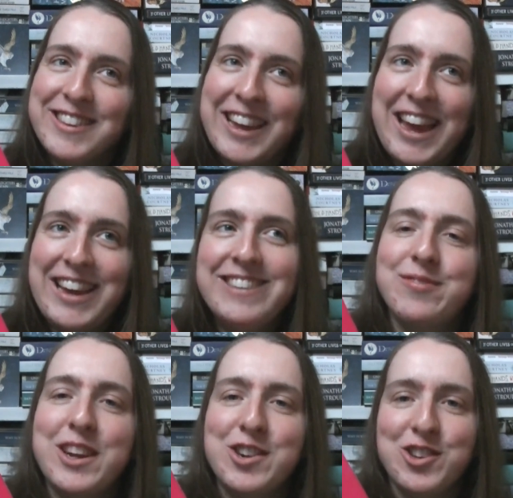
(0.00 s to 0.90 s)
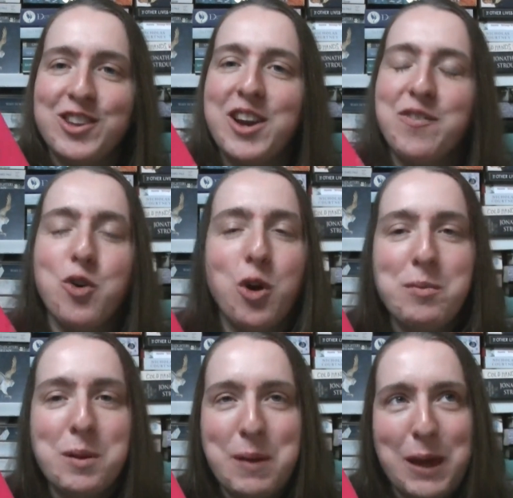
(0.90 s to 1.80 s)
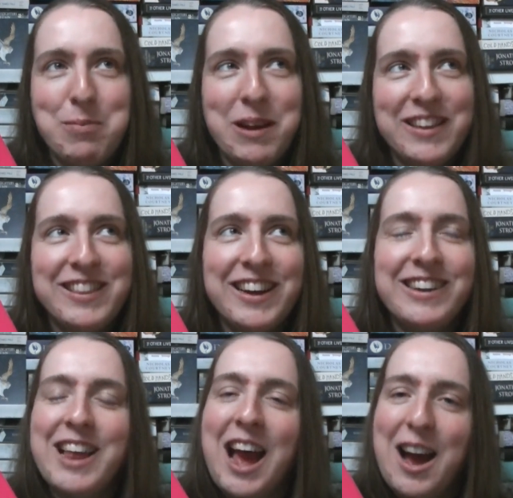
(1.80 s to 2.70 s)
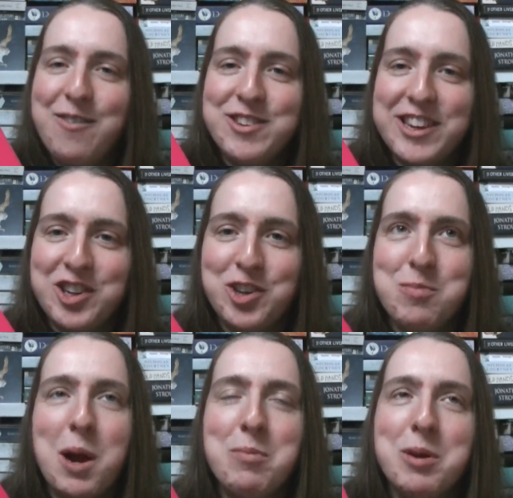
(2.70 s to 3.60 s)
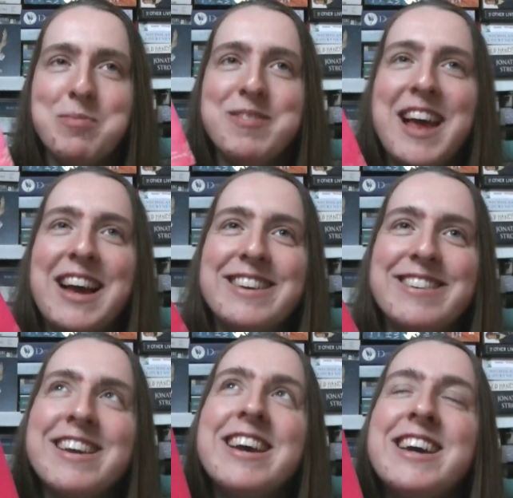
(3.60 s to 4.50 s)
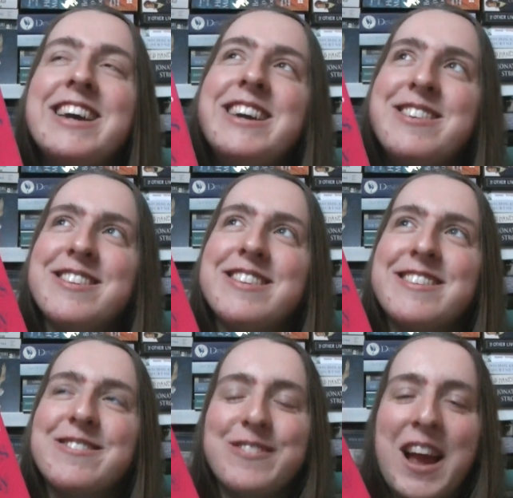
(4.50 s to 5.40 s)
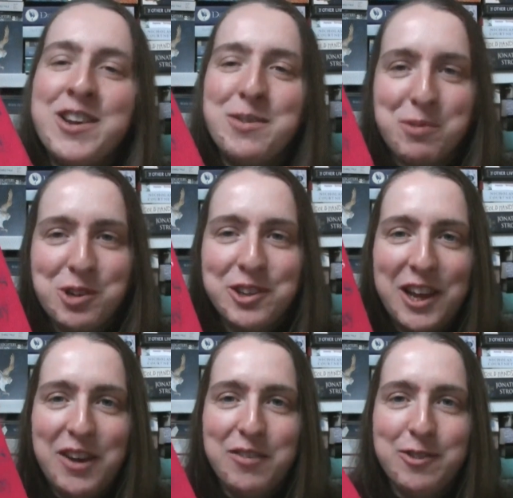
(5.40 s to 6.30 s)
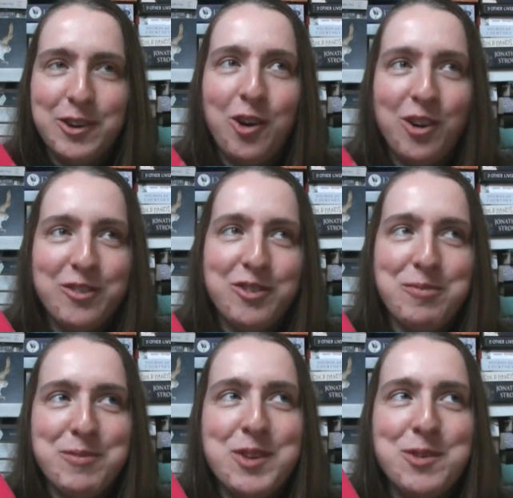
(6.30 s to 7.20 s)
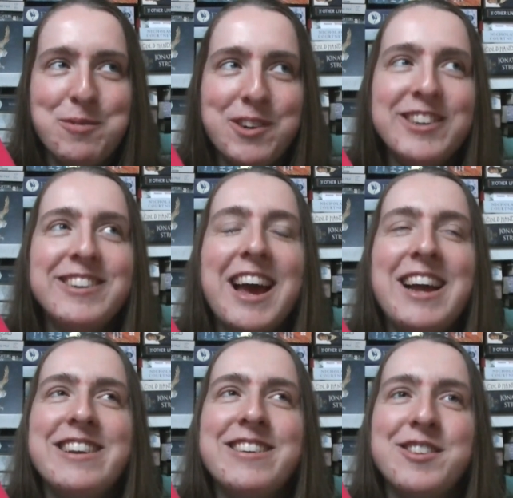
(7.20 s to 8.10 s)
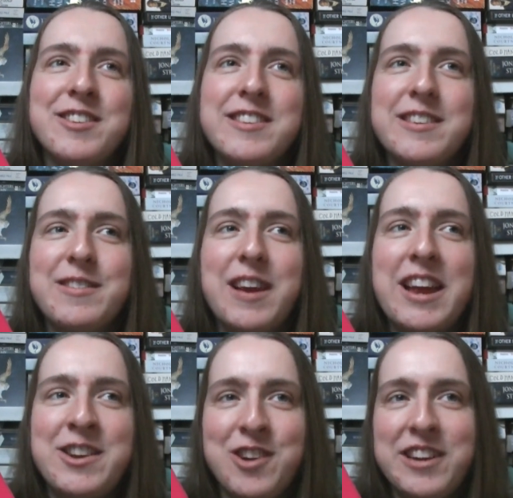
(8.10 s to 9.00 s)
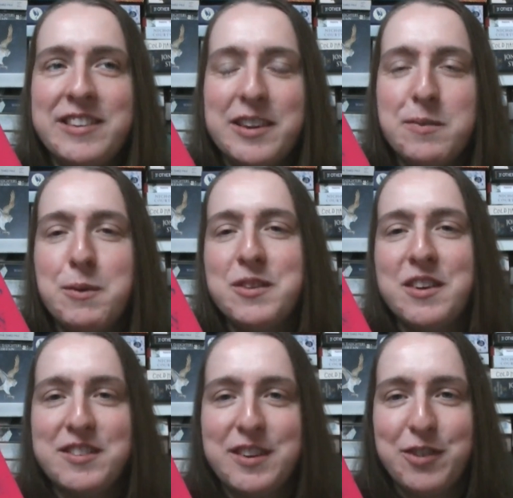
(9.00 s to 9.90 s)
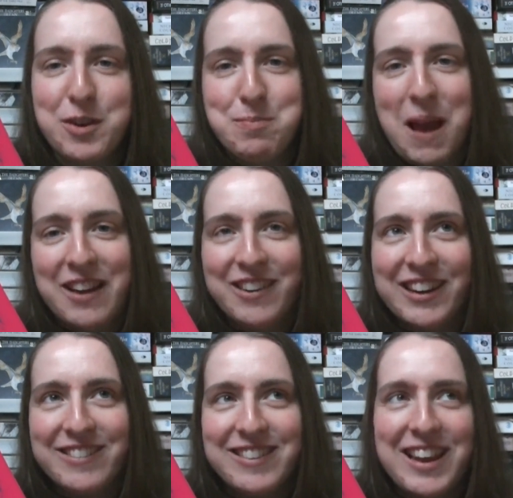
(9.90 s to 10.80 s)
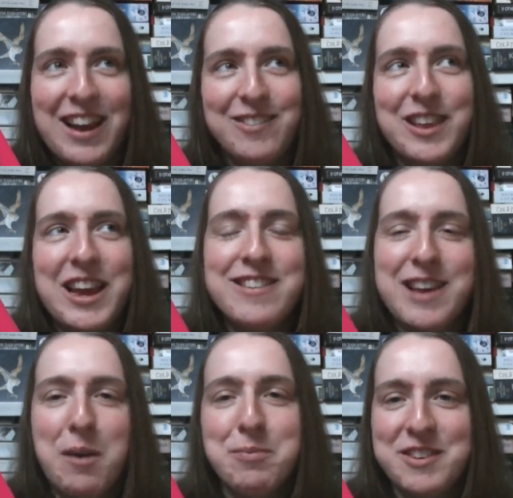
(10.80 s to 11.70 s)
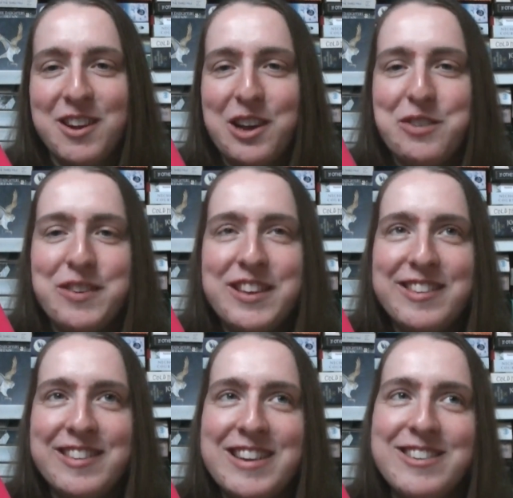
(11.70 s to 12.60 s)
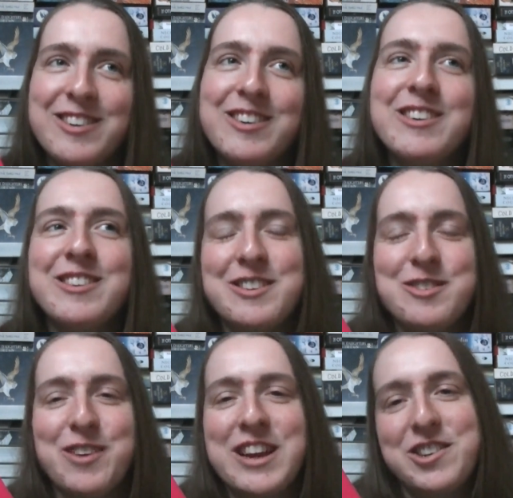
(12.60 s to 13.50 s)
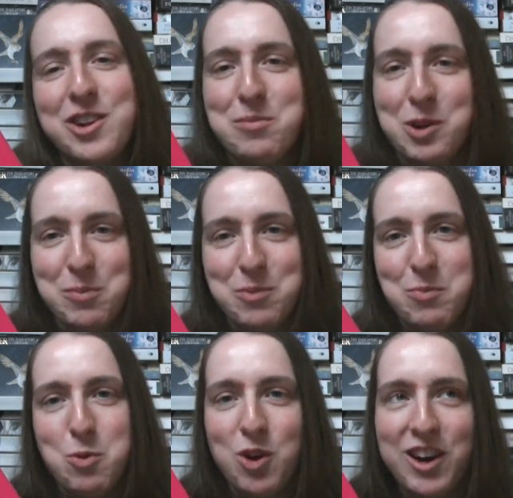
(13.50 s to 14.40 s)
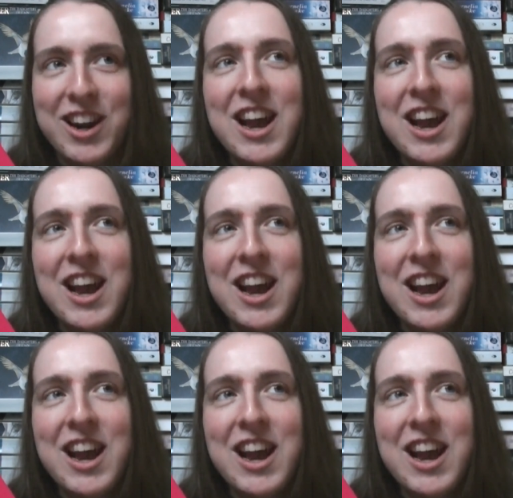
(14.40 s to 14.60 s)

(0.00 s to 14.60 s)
the case. They're just kind of normal people in there that have addiction problems, and you just end up rooting for all of them so much, and it's just interesting, I suppose, their different backgrounds and how they adapt to life in the centre, or as Rachel becomes more